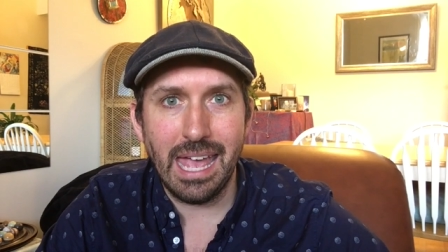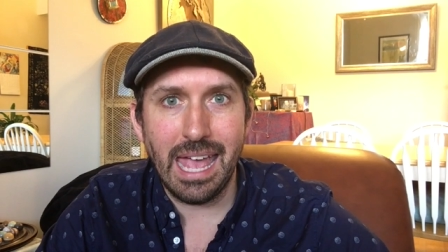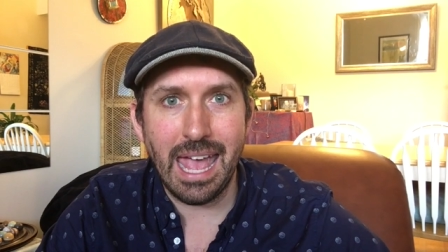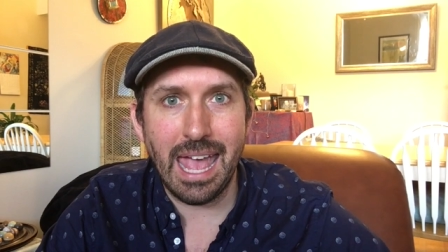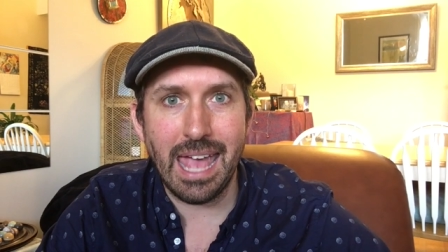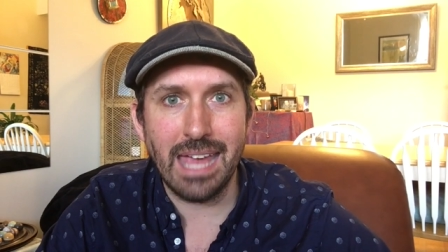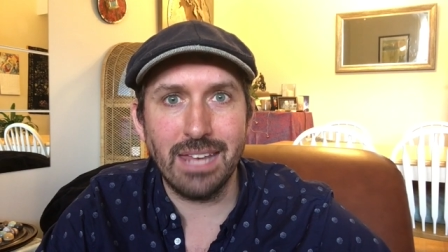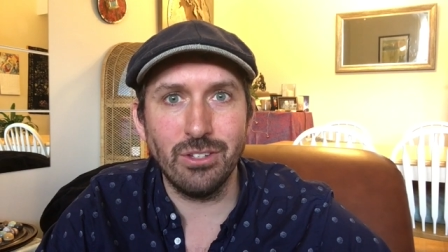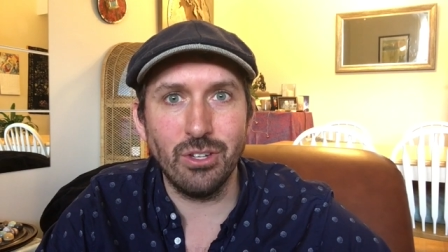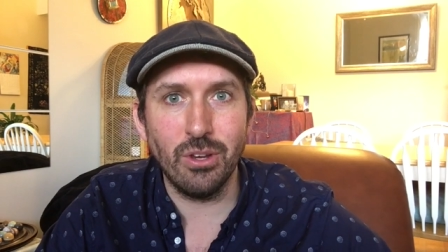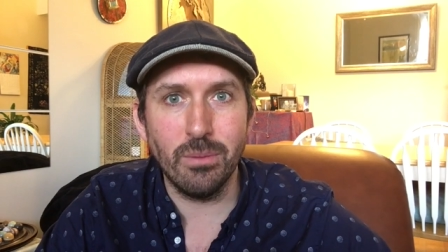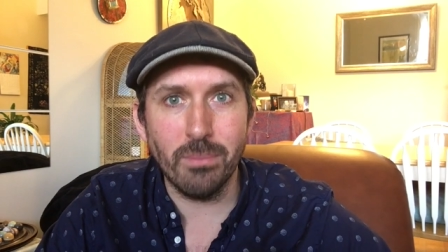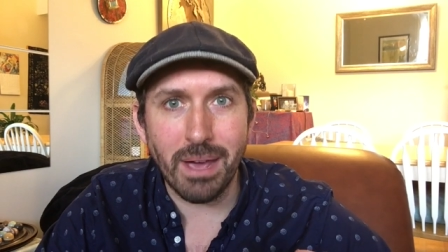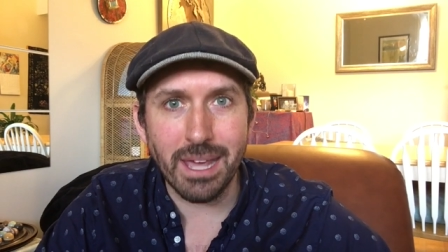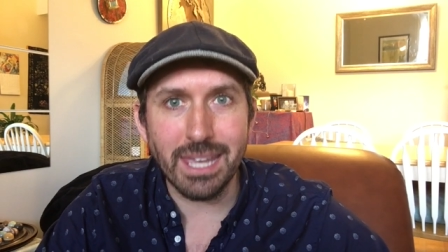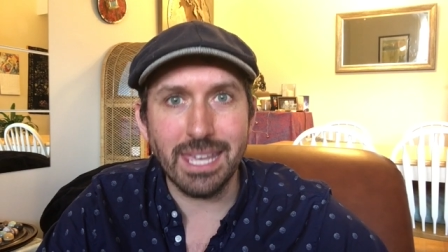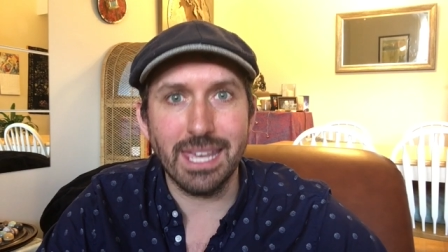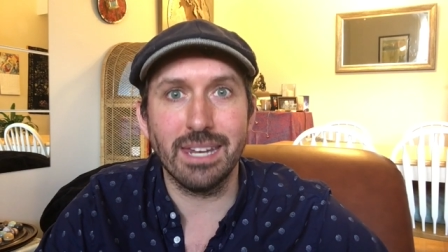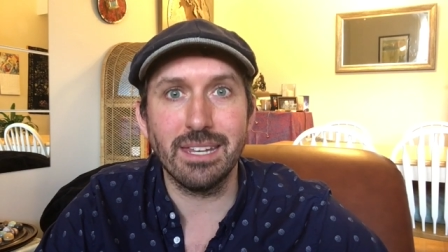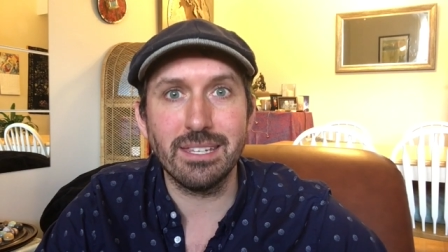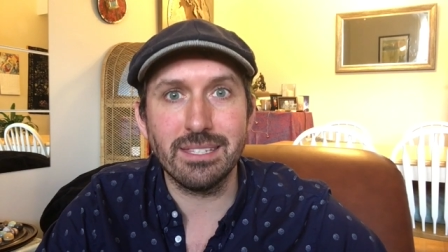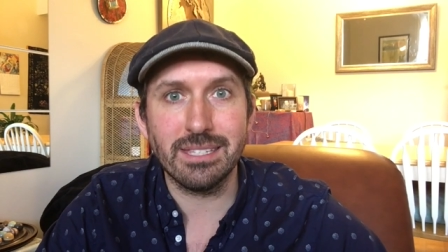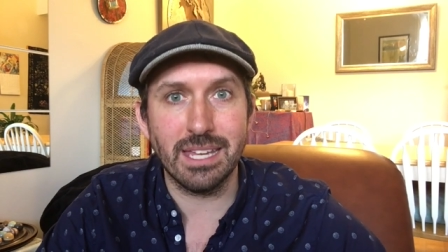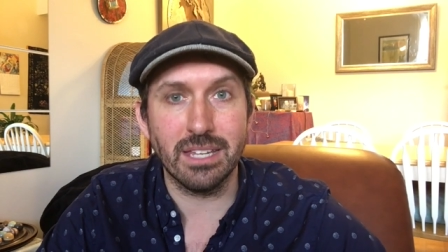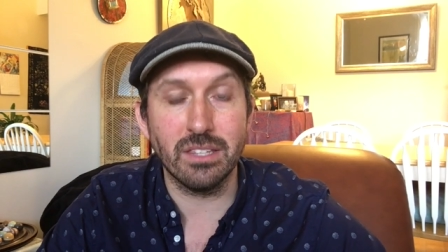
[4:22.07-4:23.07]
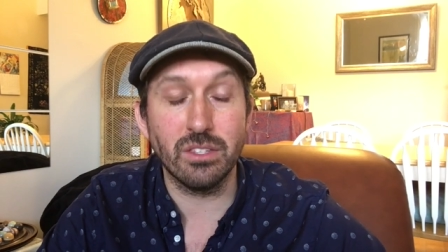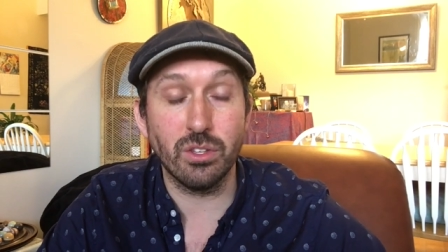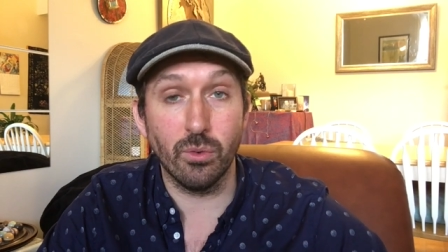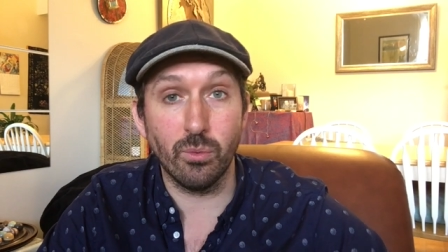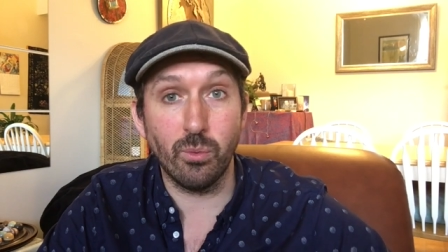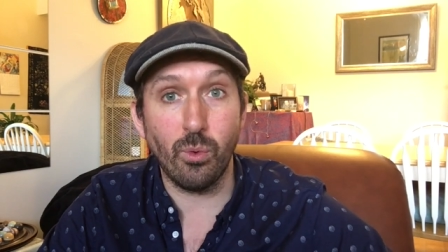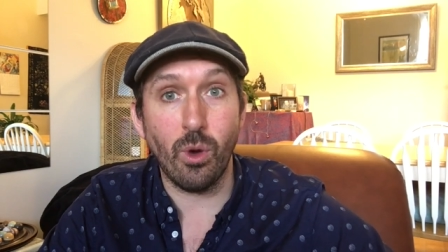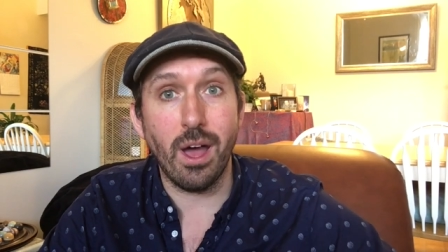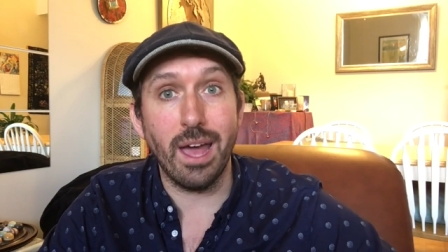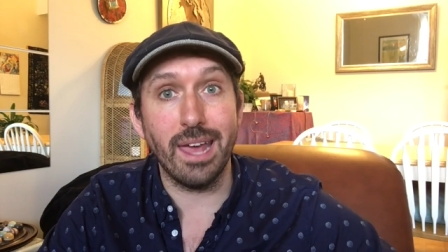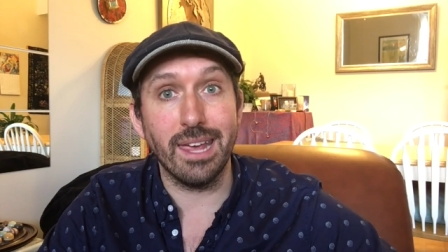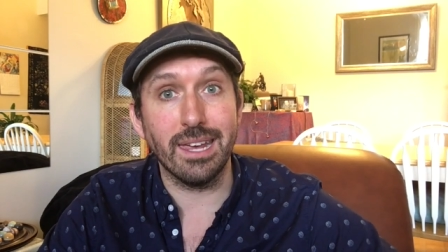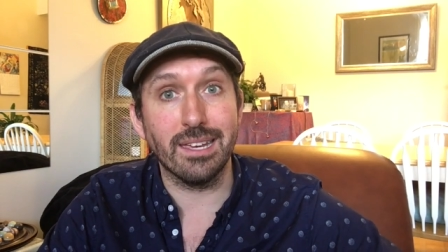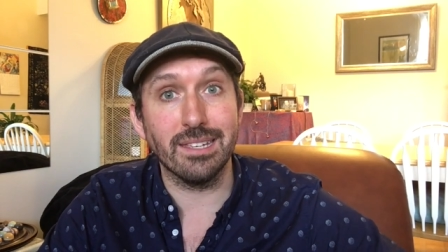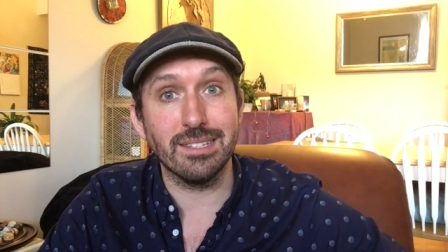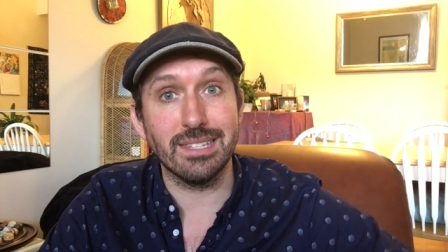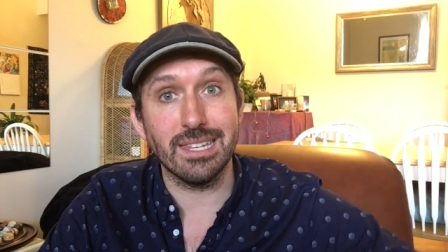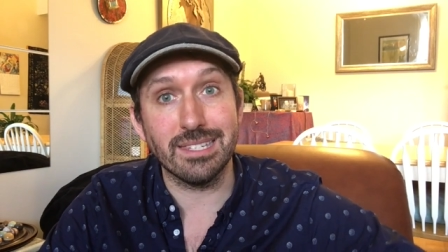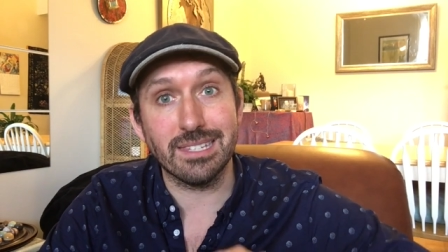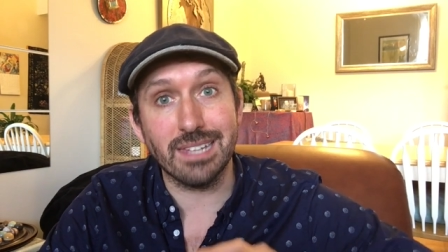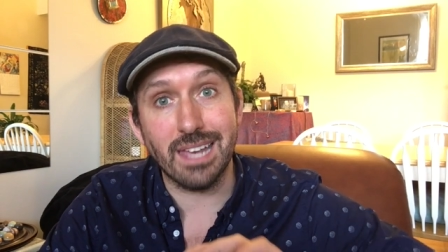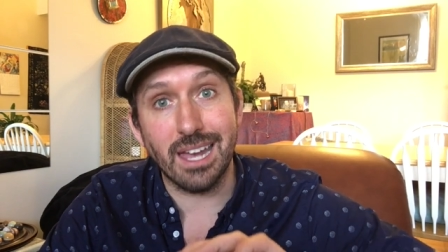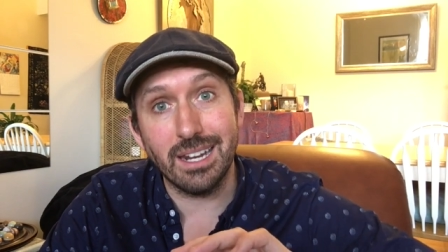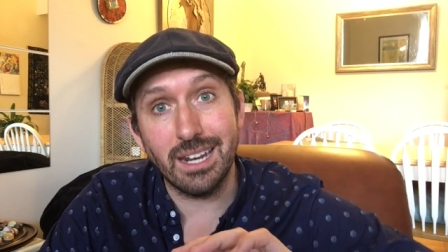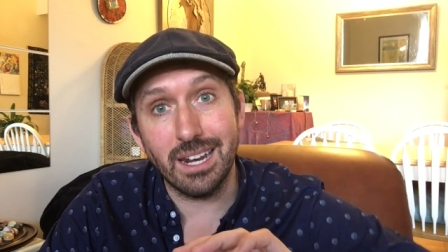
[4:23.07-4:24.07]
And you might get a sense of why, because
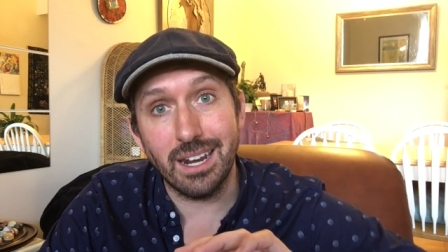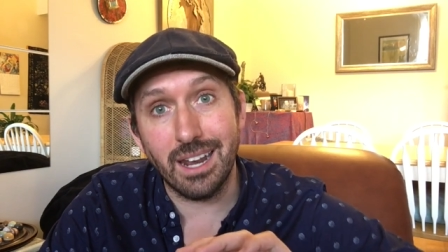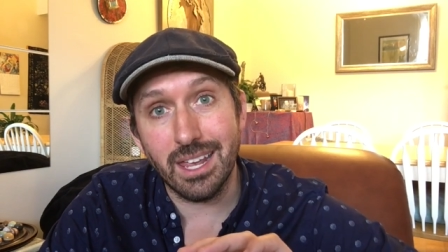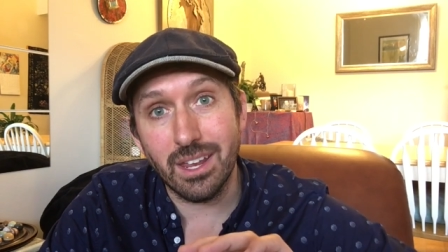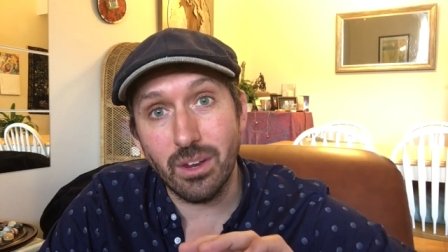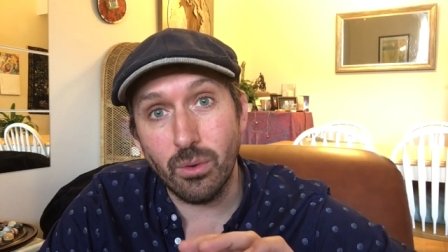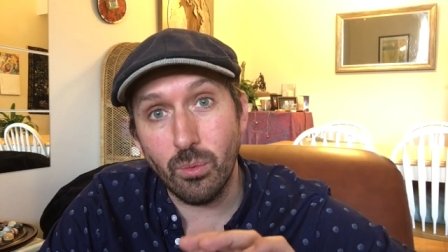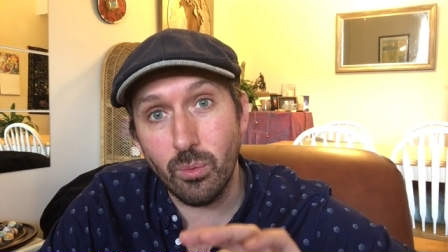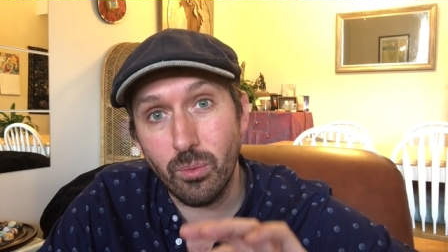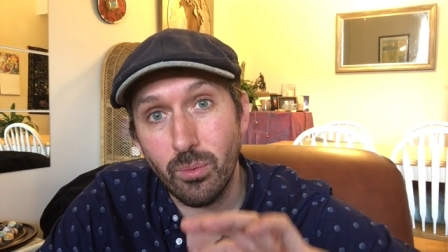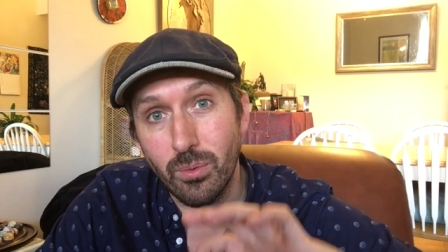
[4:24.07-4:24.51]
it's kind of like